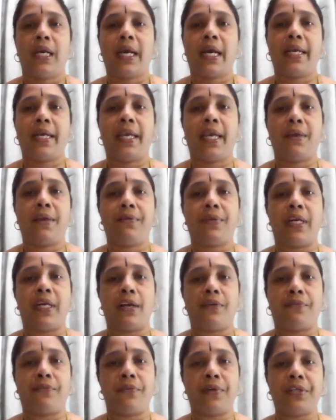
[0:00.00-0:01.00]
I gave the
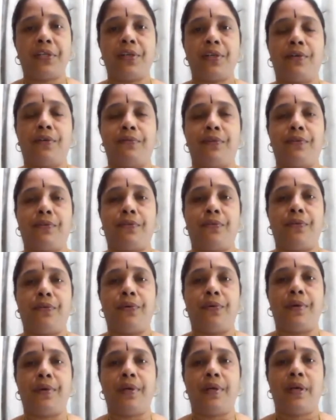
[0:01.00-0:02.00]
definition of the
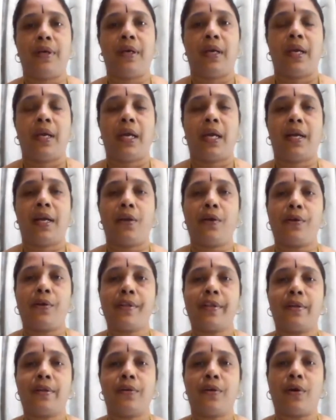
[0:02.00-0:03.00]
food, and I
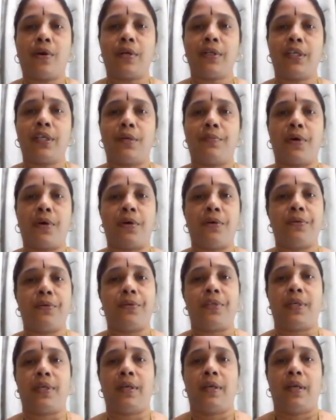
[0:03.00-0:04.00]
also talked
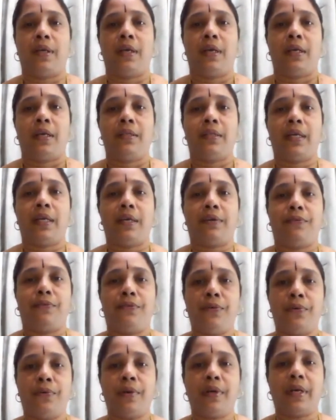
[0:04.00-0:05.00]
about the
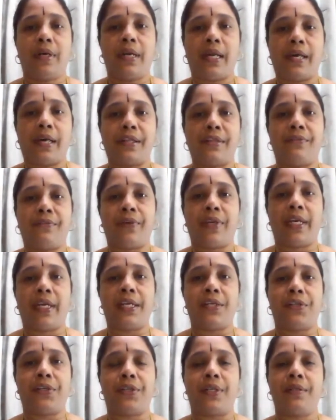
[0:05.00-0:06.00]
food
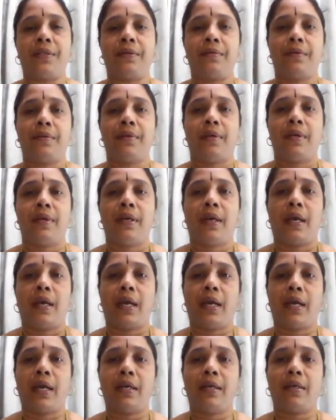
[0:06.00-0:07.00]
classification
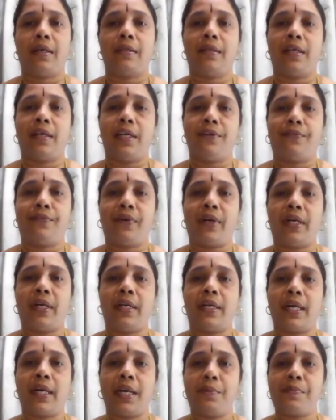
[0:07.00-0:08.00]
and the
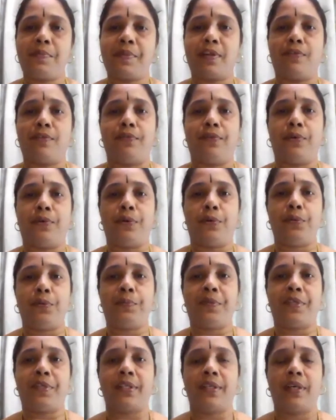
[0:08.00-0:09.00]
different types of
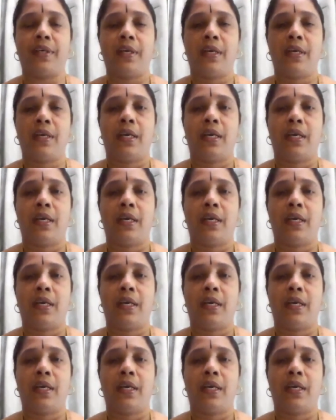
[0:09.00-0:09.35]
groups.